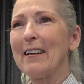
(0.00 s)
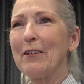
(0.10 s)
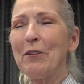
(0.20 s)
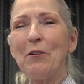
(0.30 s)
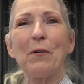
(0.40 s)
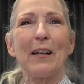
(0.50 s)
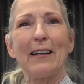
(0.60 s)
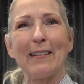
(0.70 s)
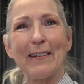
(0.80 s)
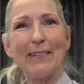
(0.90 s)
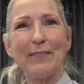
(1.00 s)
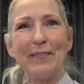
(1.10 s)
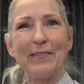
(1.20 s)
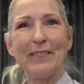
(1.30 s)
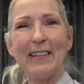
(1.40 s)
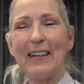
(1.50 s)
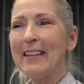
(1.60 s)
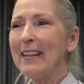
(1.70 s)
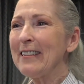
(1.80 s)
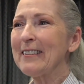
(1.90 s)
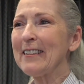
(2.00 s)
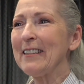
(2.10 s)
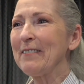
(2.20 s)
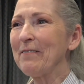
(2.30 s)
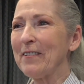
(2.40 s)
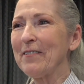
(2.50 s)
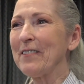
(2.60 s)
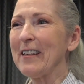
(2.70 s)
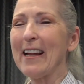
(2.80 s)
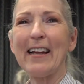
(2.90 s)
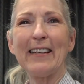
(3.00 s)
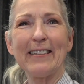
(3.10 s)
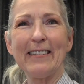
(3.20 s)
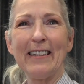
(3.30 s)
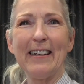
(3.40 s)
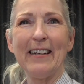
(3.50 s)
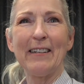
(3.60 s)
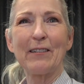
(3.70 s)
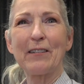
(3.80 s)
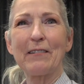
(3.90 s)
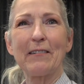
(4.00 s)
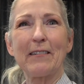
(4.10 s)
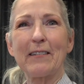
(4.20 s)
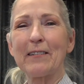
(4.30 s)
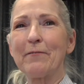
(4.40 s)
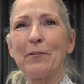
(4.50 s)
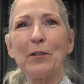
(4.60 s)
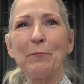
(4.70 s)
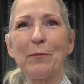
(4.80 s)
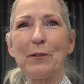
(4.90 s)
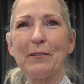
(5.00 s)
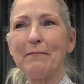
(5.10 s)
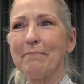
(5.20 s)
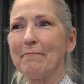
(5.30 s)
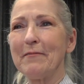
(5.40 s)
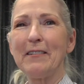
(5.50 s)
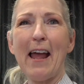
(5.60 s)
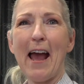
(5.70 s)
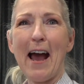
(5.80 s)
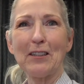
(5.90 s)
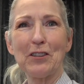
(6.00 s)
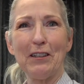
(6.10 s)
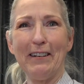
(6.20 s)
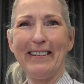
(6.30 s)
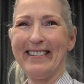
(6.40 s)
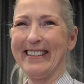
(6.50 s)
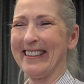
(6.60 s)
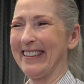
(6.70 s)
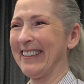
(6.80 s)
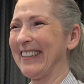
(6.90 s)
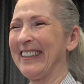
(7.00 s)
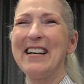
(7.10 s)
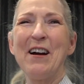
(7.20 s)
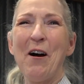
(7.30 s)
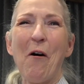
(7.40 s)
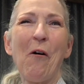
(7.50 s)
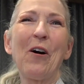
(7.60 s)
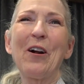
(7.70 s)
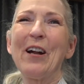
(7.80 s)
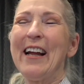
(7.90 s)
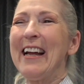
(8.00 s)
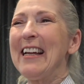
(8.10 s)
You know what I love? A 1958 convertible Nash. Or